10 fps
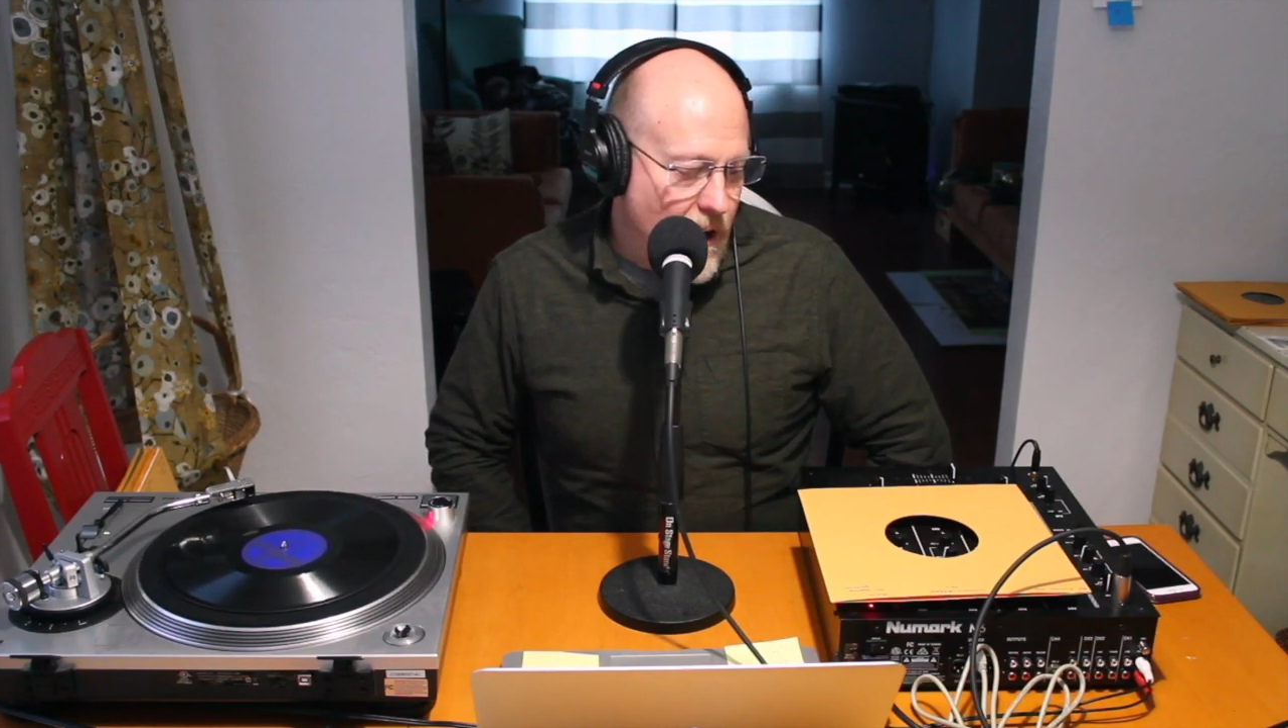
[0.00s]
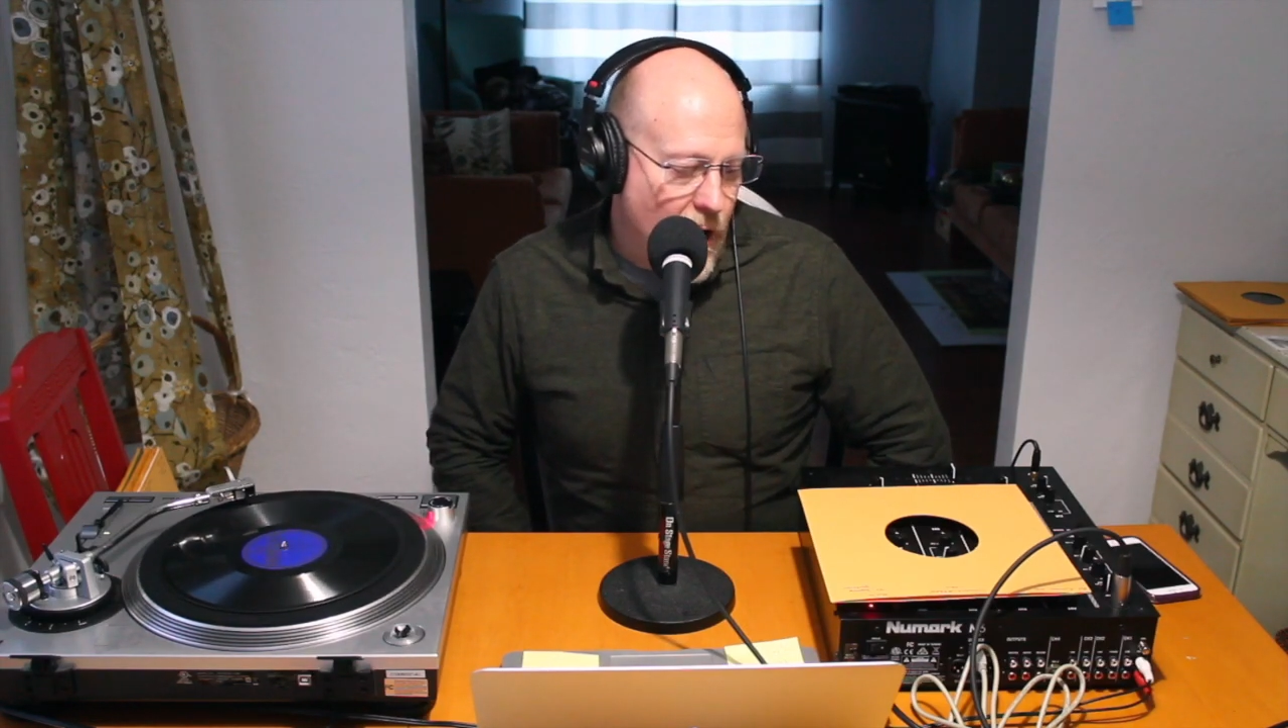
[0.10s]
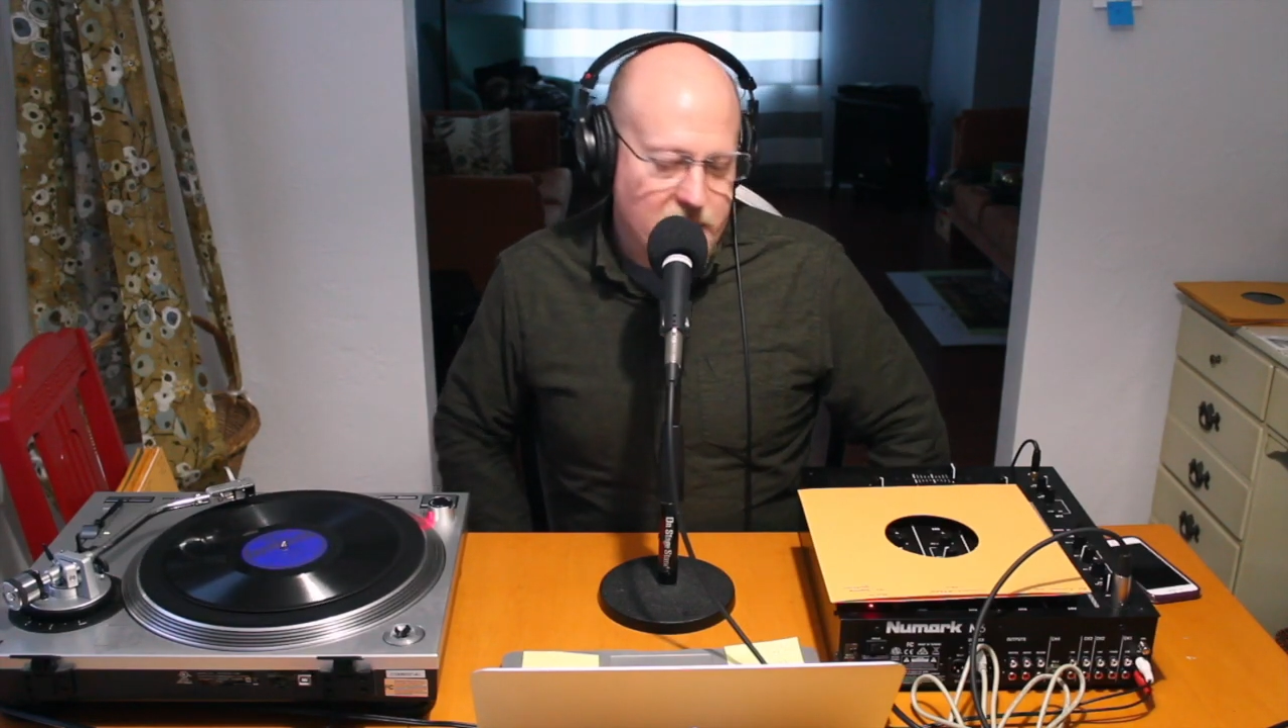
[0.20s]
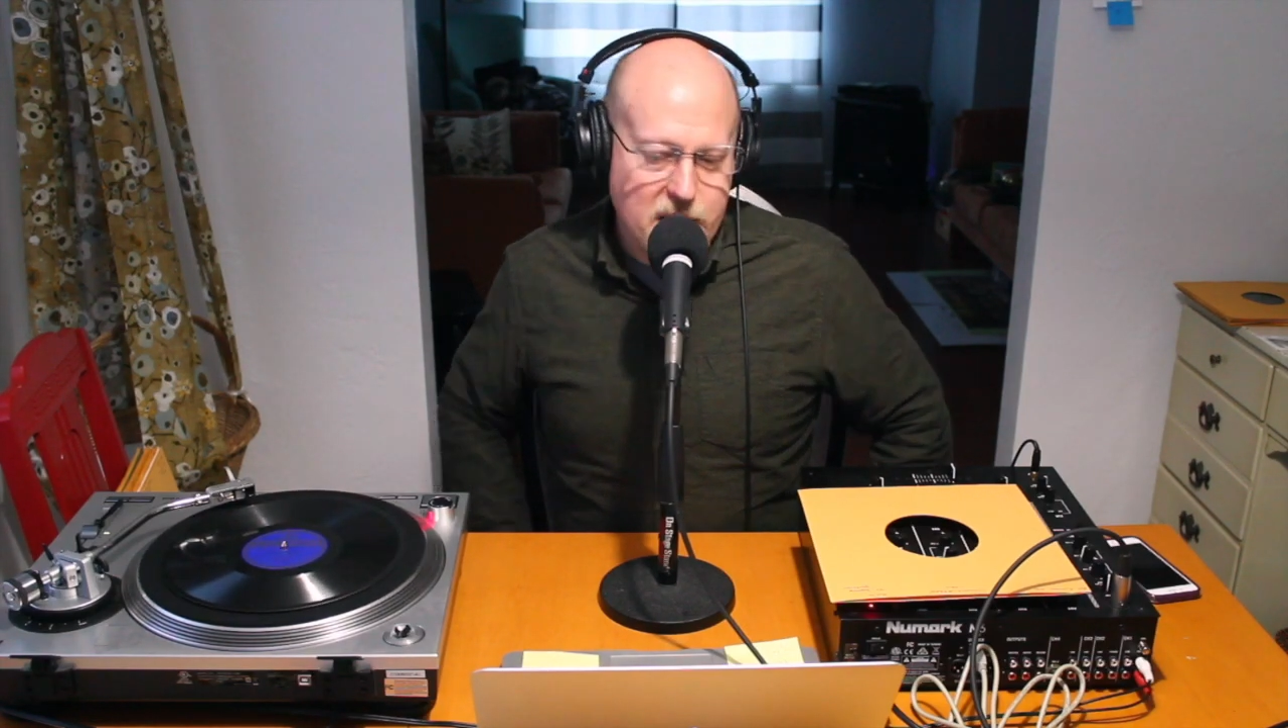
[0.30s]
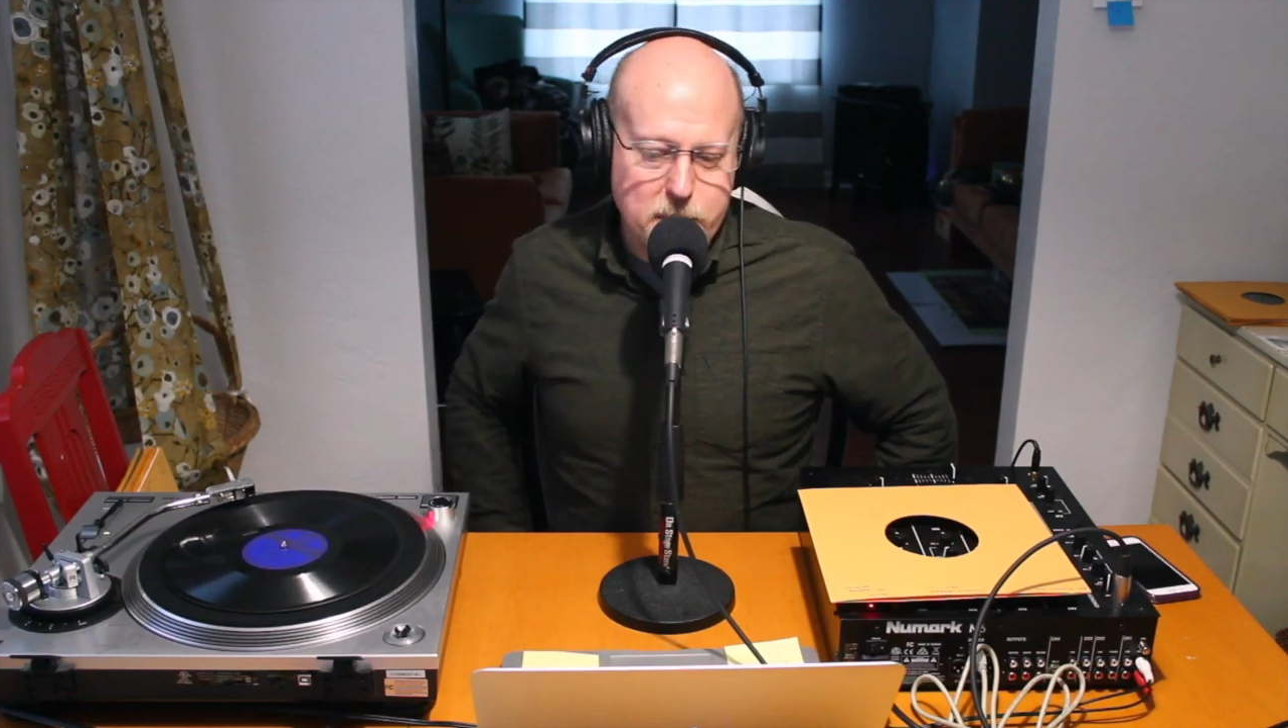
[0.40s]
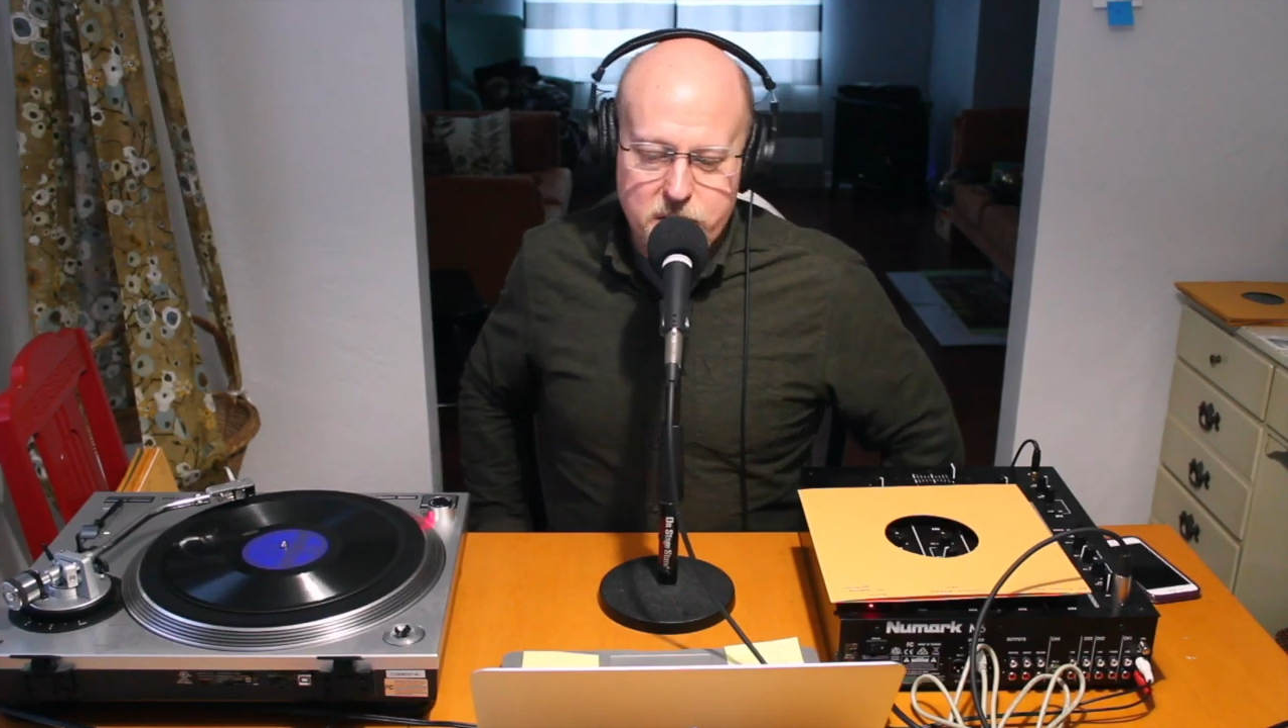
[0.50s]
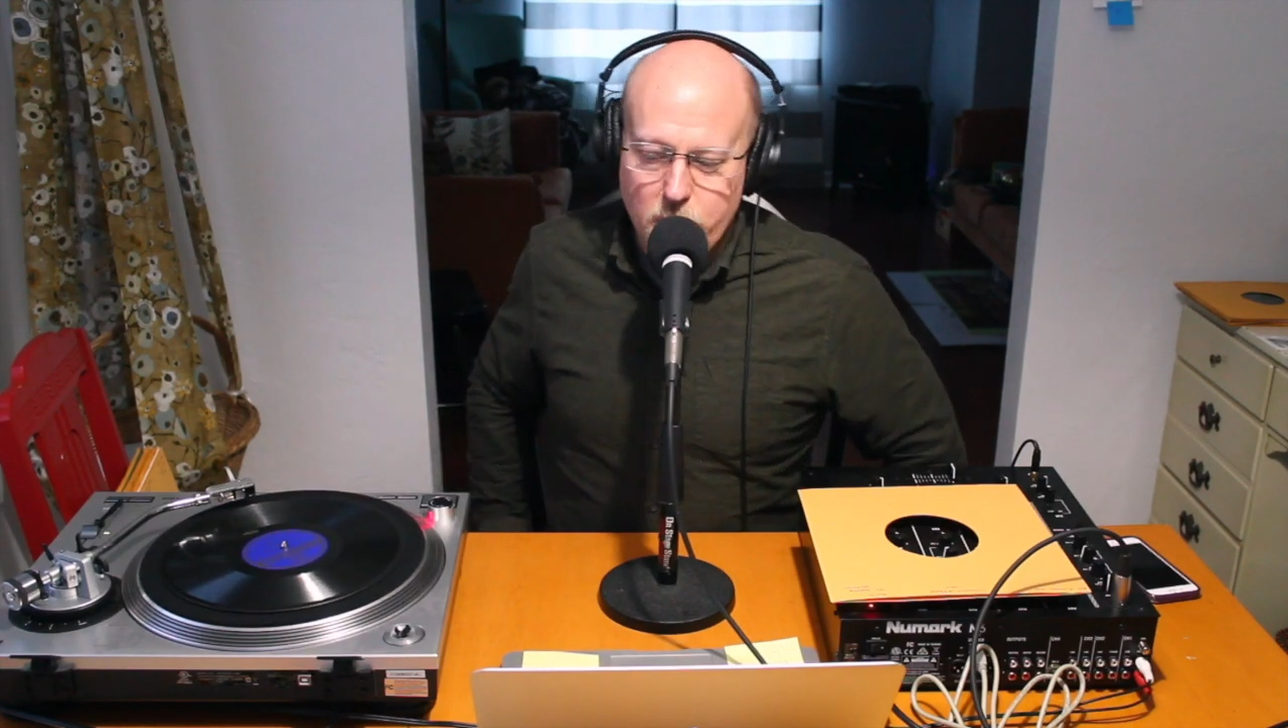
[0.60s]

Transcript: Art Hickman's